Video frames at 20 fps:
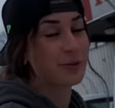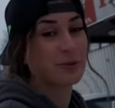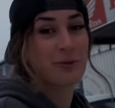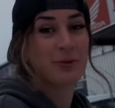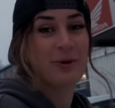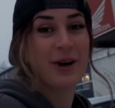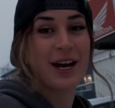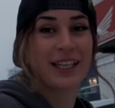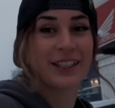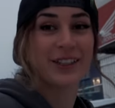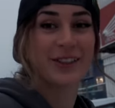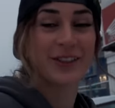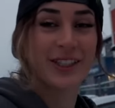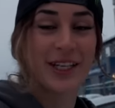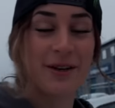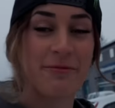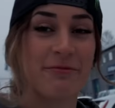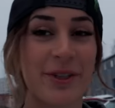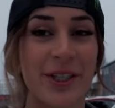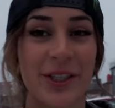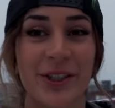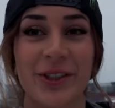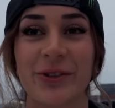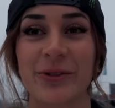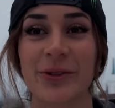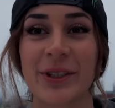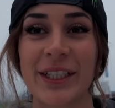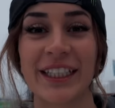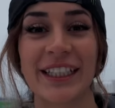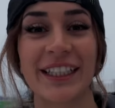way too slippery to
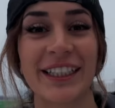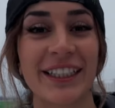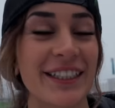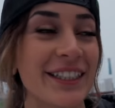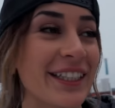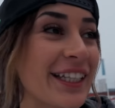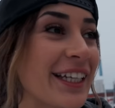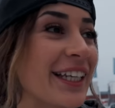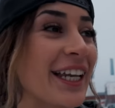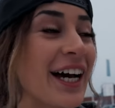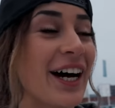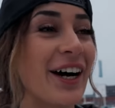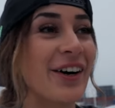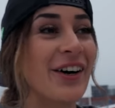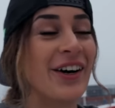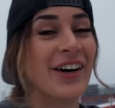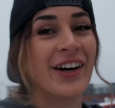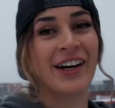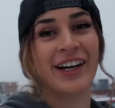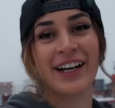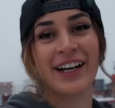wheelie this thing now.